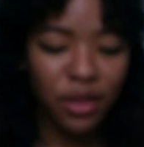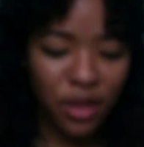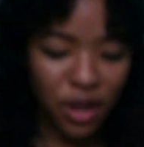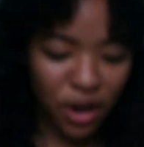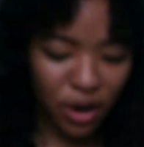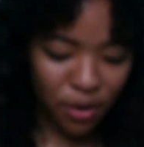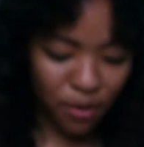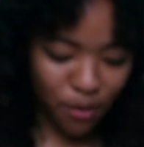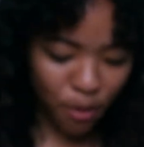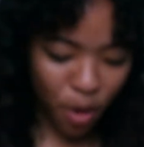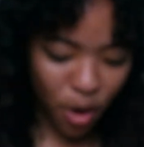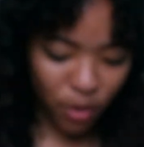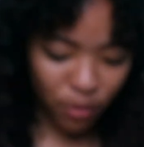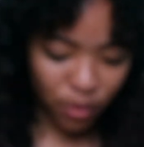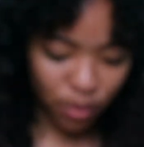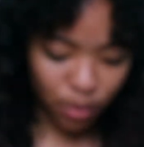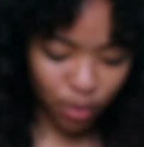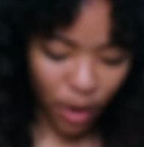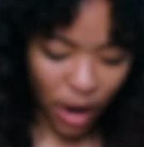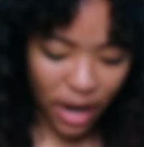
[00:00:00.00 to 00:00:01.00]
They're more of
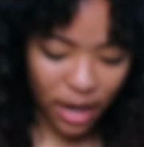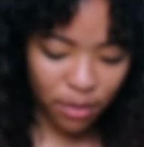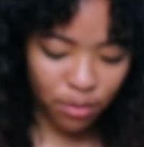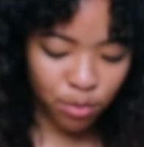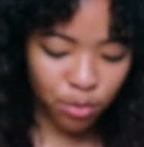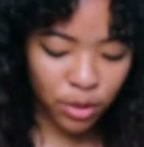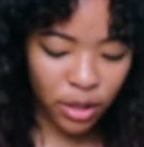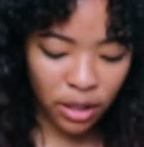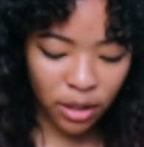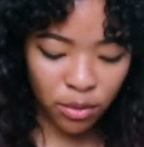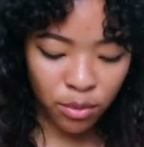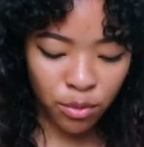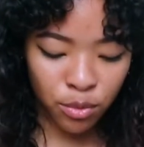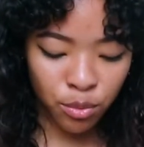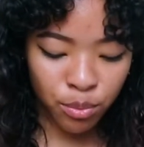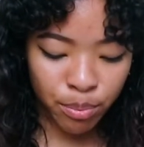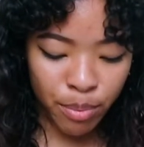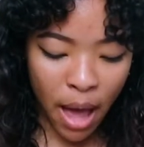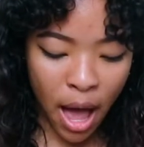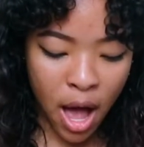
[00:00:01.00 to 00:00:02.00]
a bright, like
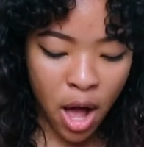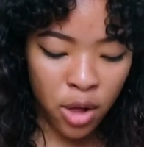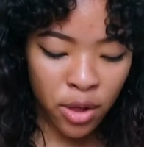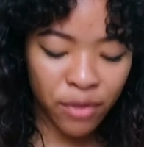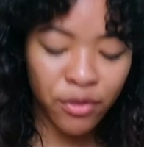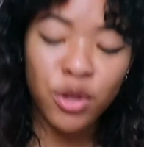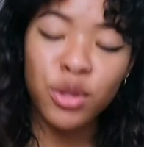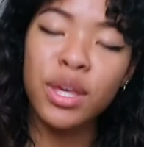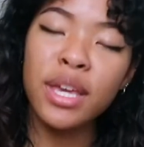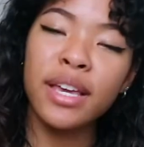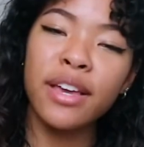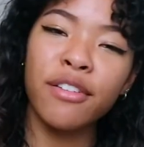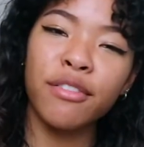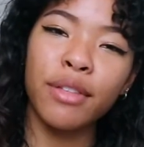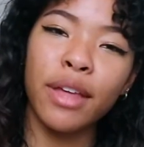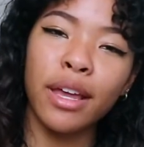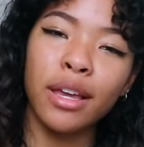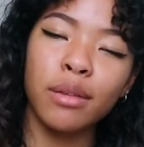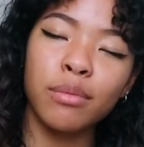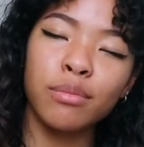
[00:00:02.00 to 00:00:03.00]
Belle. If you think of
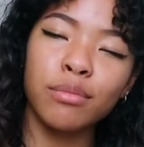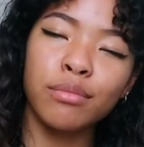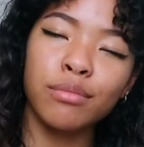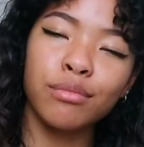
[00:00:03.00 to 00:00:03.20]
like